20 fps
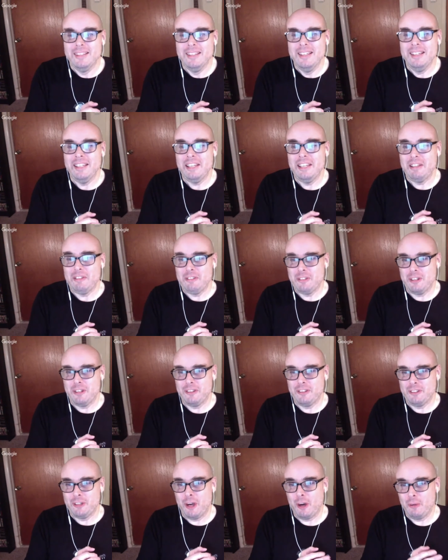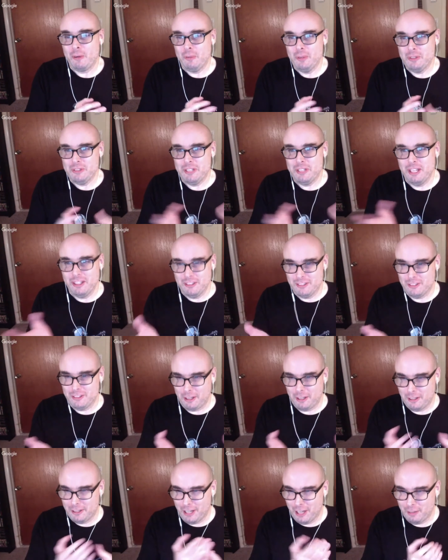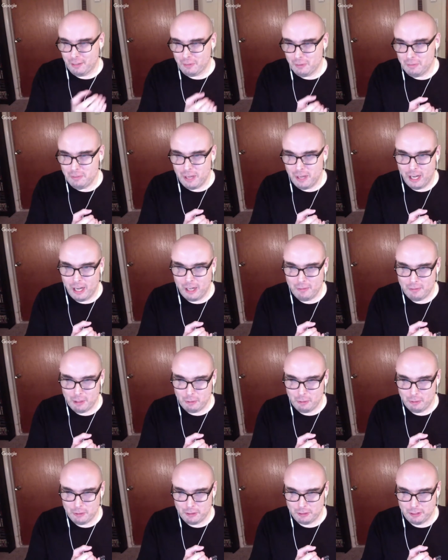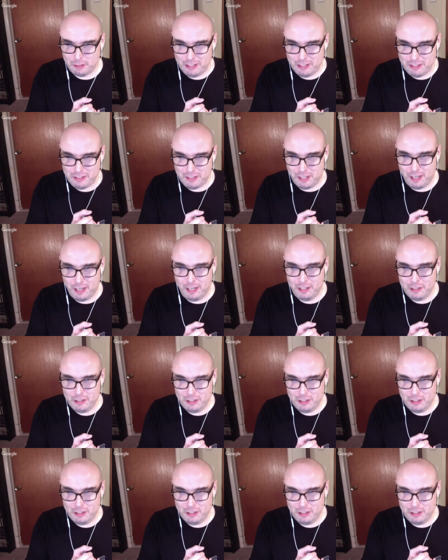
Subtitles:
King of the Surf Guitar was Dale's second album. It was released in